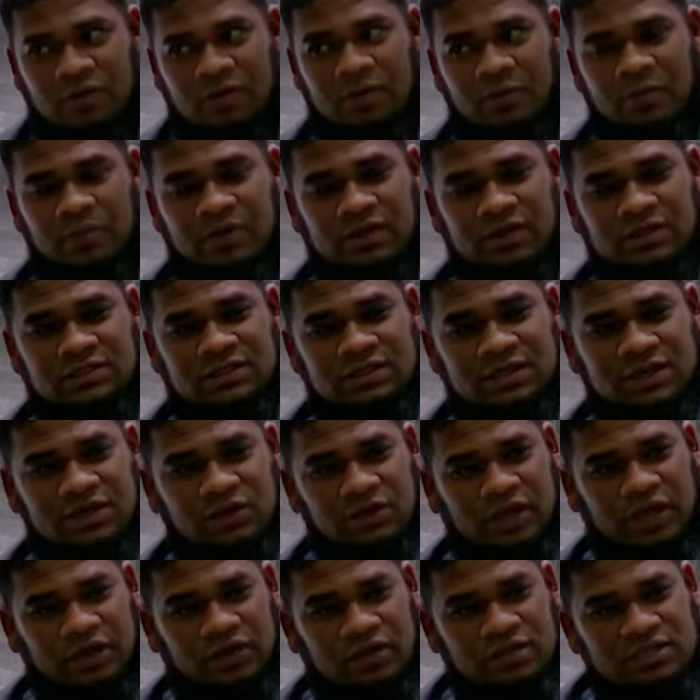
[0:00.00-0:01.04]
from a person
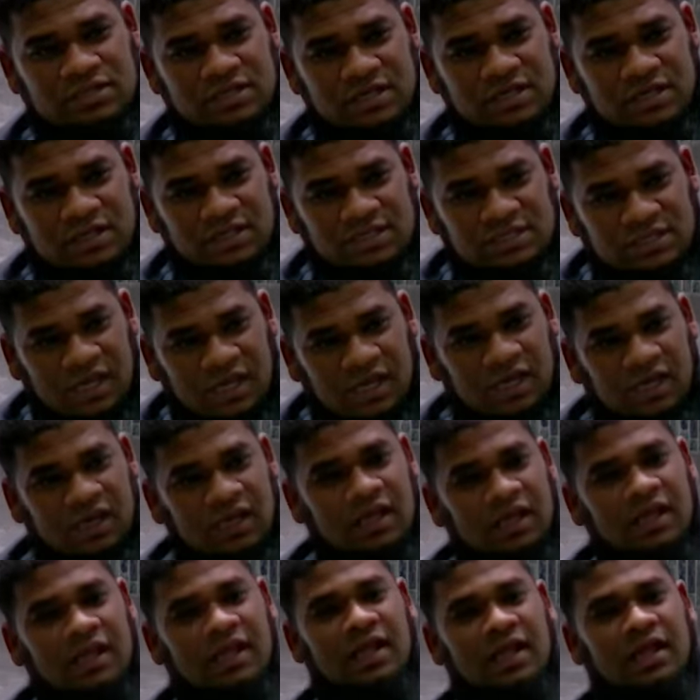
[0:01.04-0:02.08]
and you cannot see the
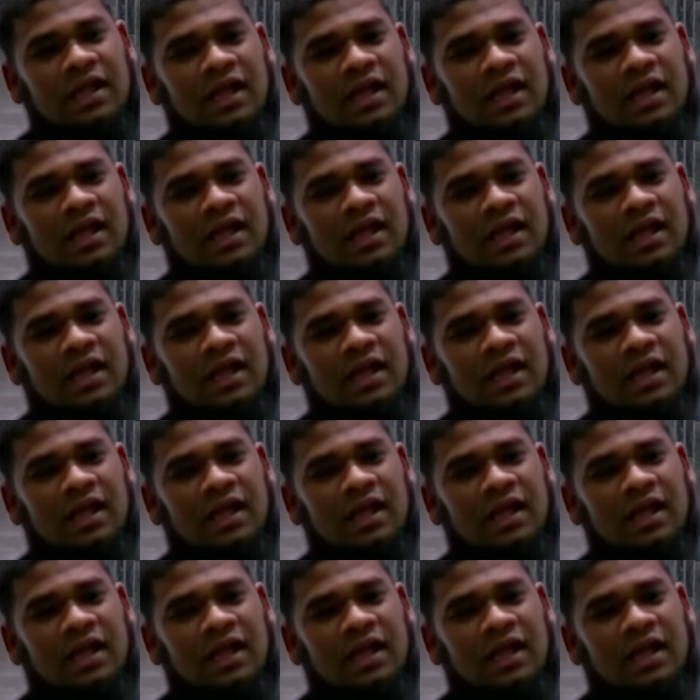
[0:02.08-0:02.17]
skin,